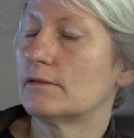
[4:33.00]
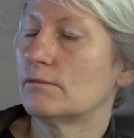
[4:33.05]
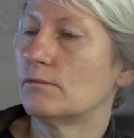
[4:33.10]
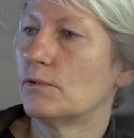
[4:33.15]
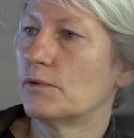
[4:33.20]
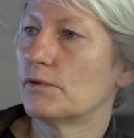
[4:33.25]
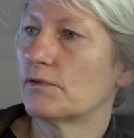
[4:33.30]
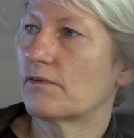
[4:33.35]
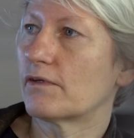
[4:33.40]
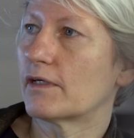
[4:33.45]
there
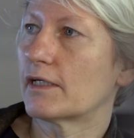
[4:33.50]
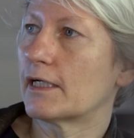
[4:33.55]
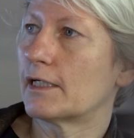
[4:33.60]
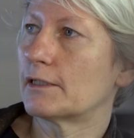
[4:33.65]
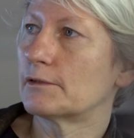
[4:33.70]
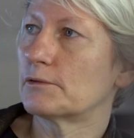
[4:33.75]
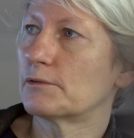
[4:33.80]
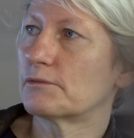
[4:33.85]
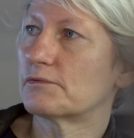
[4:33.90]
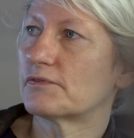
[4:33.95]
was a
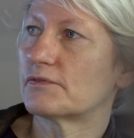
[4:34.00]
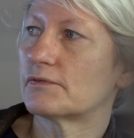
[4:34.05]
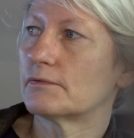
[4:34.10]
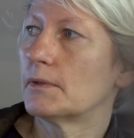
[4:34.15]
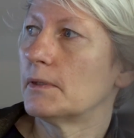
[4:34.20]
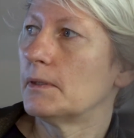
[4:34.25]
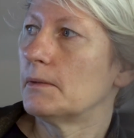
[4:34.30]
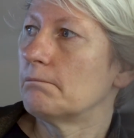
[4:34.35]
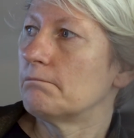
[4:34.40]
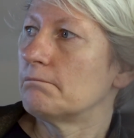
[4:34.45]
kind of
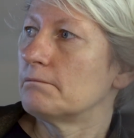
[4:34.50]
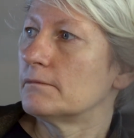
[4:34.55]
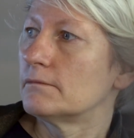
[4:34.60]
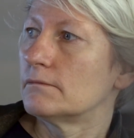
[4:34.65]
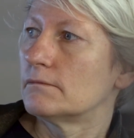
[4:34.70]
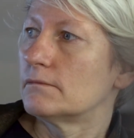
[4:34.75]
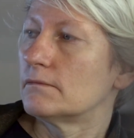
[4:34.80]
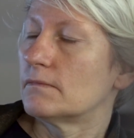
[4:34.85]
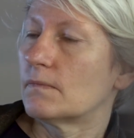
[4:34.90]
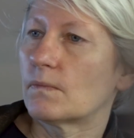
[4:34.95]

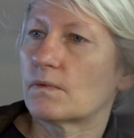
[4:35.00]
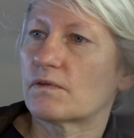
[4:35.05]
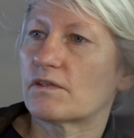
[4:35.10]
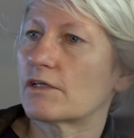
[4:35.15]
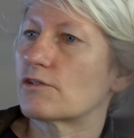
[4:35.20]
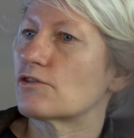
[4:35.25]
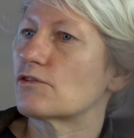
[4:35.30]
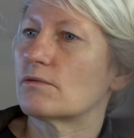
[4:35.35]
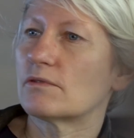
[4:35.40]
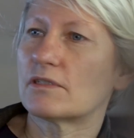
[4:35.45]

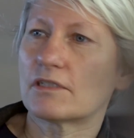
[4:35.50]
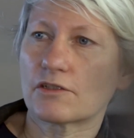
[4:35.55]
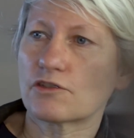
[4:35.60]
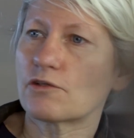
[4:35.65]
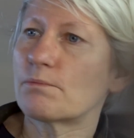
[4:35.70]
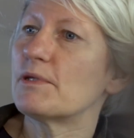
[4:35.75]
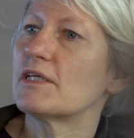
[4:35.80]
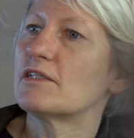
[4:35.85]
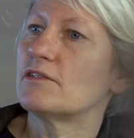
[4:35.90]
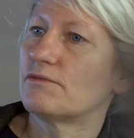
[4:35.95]

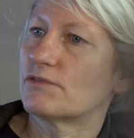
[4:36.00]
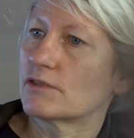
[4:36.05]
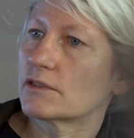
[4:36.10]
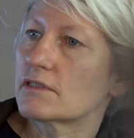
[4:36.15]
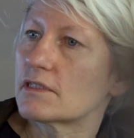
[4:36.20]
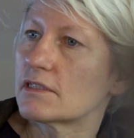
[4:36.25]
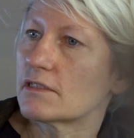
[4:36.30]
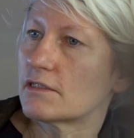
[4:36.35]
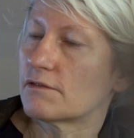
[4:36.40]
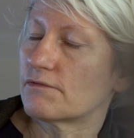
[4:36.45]
such a big
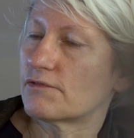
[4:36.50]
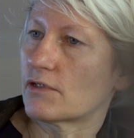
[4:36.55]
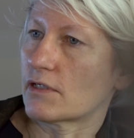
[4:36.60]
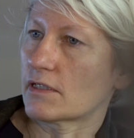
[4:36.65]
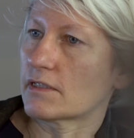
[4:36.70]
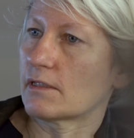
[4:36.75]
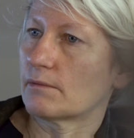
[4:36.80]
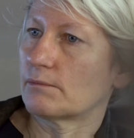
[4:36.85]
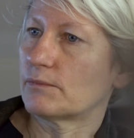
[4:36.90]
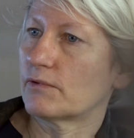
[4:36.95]
diversity, for
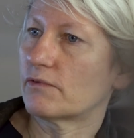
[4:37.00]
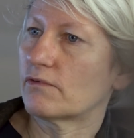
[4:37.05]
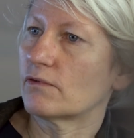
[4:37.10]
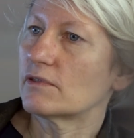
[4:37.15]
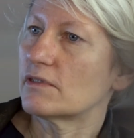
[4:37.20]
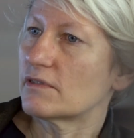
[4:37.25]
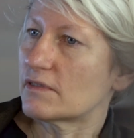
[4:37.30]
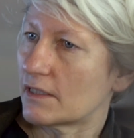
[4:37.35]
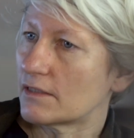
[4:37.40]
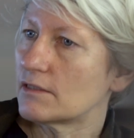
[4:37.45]
example. So
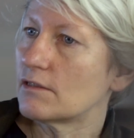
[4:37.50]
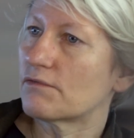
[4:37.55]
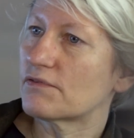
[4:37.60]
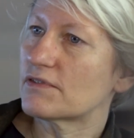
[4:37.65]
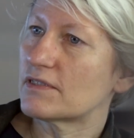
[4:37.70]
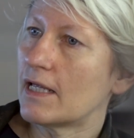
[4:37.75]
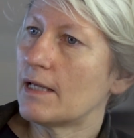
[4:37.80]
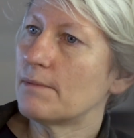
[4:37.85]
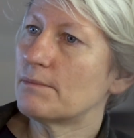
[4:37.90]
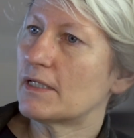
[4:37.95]
this idea of
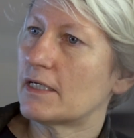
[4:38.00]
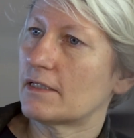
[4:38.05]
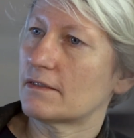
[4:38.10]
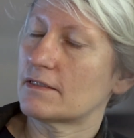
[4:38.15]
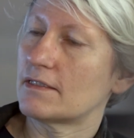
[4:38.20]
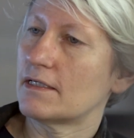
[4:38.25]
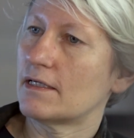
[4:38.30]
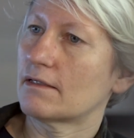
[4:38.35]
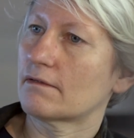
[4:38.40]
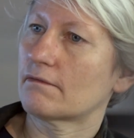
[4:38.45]

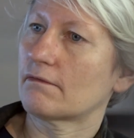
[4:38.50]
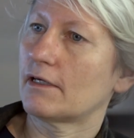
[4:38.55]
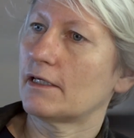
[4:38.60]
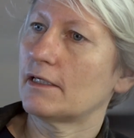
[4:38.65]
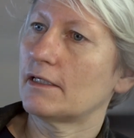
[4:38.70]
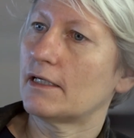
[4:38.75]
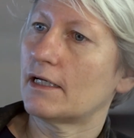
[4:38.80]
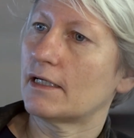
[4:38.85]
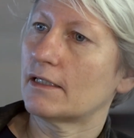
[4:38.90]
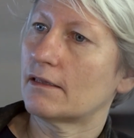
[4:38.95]
sameness is
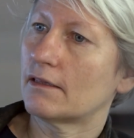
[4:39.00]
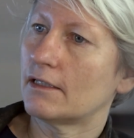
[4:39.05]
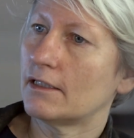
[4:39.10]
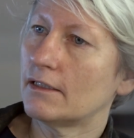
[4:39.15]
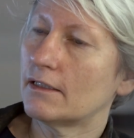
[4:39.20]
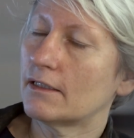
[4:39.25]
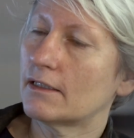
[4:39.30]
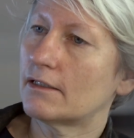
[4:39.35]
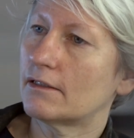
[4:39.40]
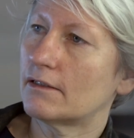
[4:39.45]
like, I
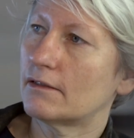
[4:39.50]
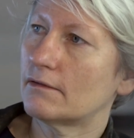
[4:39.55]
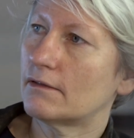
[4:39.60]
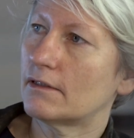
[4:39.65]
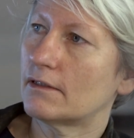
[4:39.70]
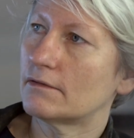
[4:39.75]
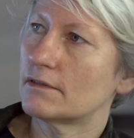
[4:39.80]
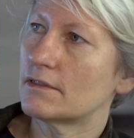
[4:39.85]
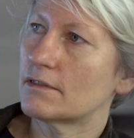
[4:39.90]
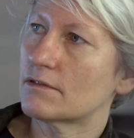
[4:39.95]
think
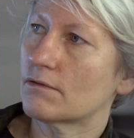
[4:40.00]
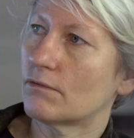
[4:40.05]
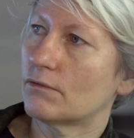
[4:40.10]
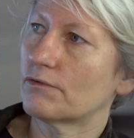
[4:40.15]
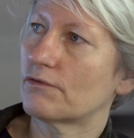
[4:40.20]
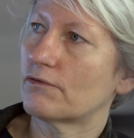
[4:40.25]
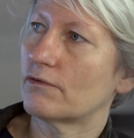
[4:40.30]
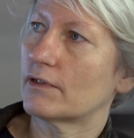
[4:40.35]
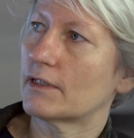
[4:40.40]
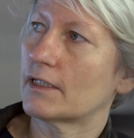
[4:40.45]
there is
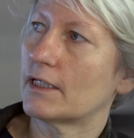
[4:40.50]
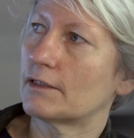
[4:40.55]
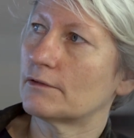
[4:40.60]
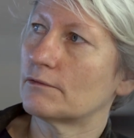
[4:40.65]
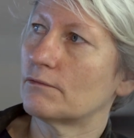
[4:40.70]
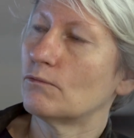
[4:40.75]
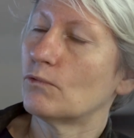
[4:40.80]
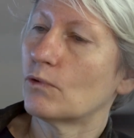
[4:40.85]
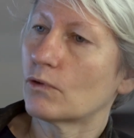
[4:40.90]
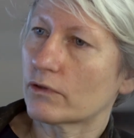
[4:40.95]
also a
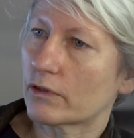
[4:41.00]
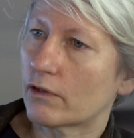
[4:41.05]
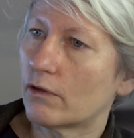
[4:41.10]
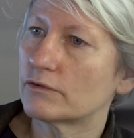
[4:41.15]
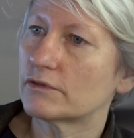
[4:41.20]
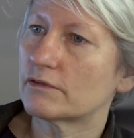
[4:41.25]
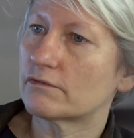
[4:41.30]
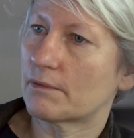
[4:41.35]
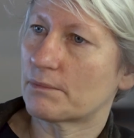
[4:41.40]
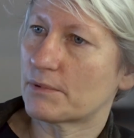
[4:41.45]
kind of work
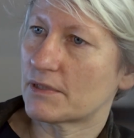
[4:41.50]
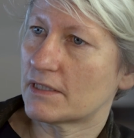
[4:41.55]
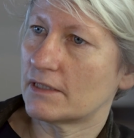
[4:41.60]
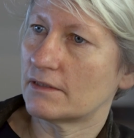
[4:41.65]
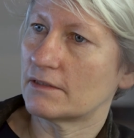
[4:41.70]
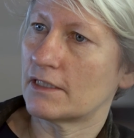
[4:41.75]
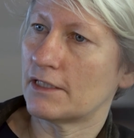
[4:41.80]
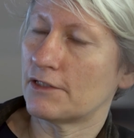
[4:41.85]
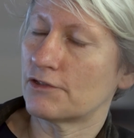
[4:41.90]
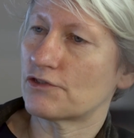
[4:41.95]
on the
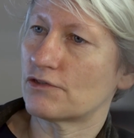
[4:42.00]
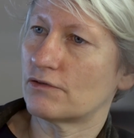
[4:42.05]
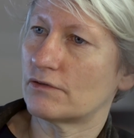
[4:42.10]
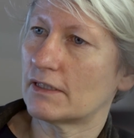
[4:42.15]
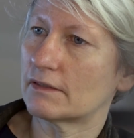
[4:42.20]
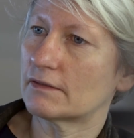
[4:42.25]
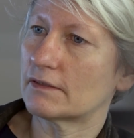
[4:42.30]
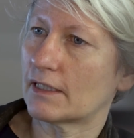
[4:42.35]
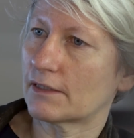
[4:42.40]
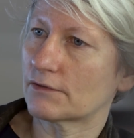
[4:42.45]
representation
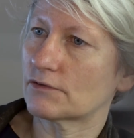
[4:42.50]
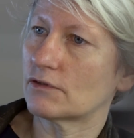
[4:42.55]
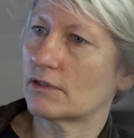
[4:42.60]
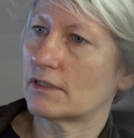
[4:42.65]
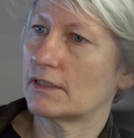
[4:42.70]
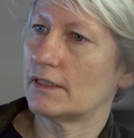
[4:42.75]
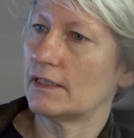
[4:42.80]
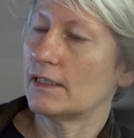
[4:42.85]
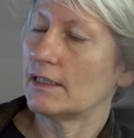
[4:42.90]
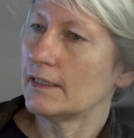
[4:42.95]
that
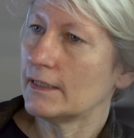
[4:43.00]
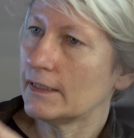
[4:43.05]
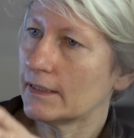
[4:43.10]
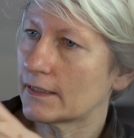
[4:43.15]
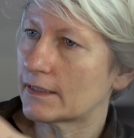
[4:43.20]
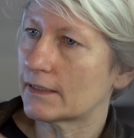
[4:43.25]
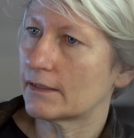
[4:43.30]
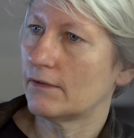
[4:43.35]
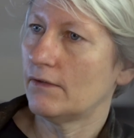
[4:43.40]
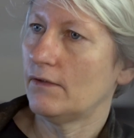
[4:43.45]
actually
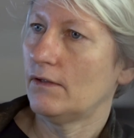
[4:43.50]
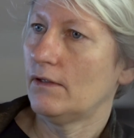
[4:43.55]
link